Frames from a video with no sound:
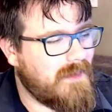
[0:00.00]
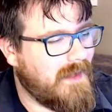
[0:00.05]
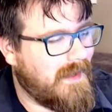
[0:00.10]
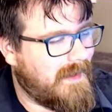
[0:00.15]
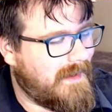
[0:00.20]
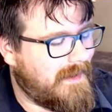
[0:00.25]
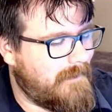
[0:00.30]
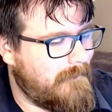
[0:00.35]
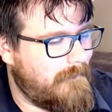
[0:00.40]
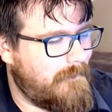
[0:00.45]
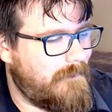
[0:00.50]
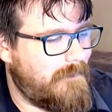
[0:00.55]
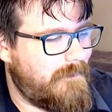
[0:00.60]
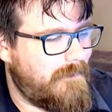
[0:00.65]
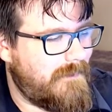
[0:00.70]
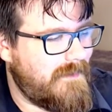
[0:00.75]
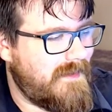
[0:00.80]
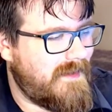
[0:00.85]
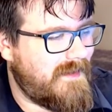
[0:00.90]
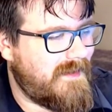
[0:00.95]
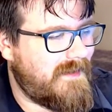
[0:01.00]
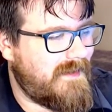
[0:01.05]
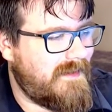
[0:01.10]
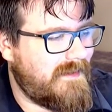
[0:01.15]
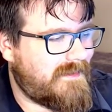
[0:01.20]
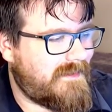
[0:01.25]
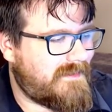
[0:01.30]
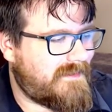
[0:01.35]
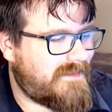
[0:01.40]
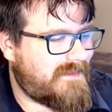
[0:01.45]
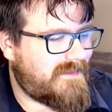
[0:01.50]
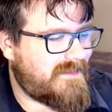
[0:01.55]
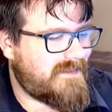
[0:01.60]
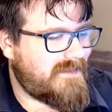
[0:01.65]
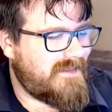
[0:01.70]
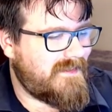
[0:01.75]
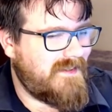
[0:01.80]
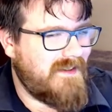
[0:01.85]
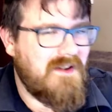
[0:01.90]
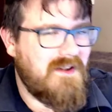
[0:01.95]
Um, it's
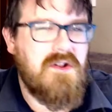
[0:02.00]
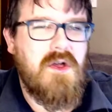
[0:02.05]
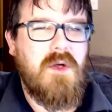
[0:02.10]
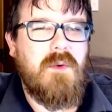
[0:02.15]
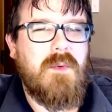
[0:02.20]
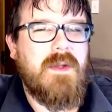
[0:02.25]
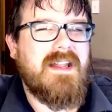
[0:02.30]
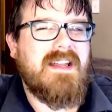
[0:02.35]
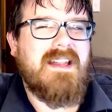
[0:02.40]
nowhere